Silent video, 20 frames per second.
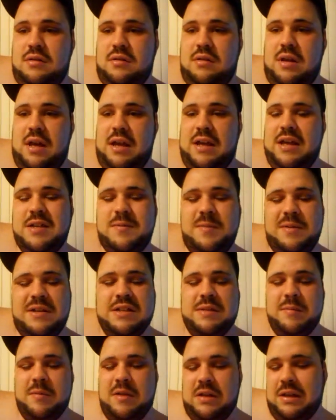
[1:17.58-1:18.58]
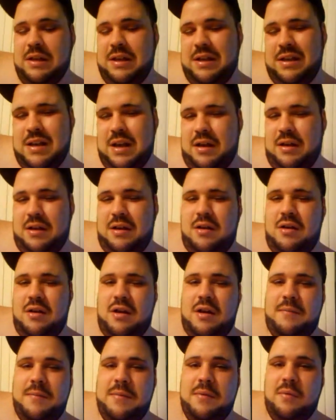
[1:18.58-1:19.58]
I guess because I'm clean now, you know,
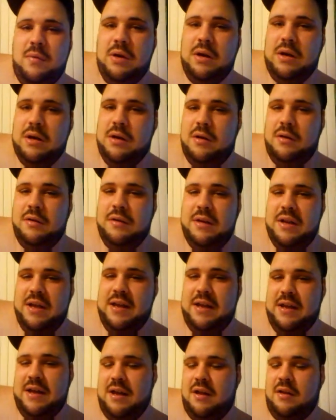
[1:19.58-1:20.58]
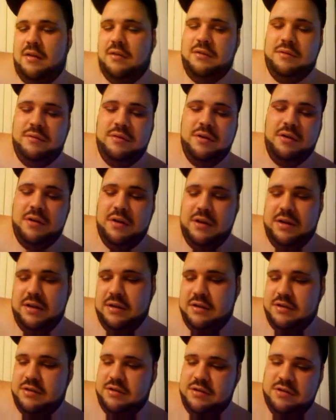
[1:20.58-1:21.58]
I've been working all day, got all dirty
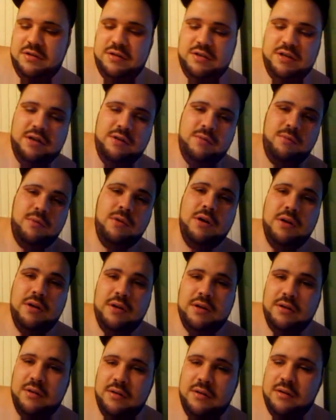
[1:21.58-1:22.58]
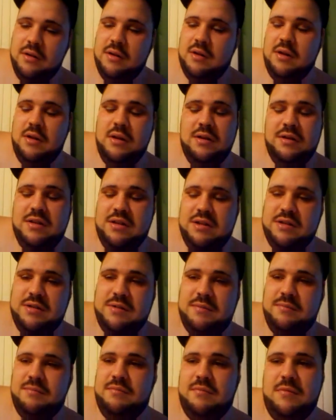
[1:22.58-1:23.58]
and shit work, and just,
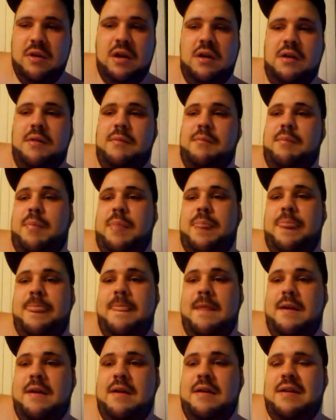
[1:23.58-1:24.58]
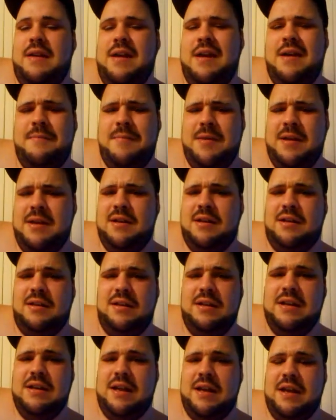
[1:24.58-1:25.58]
um, yeah, being
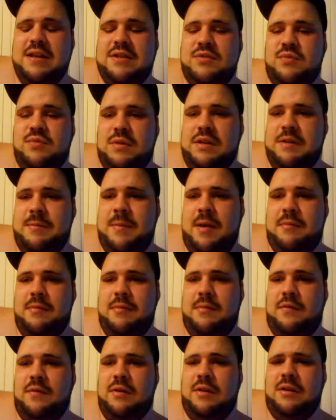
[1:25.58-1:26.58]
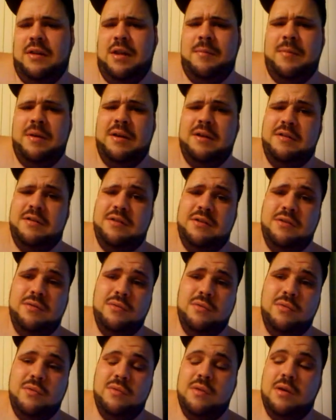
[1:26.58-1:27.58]
clean, I guess, really made me feel a lot better
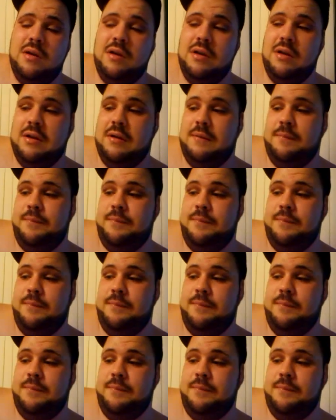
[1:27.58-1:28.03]
too. Uh,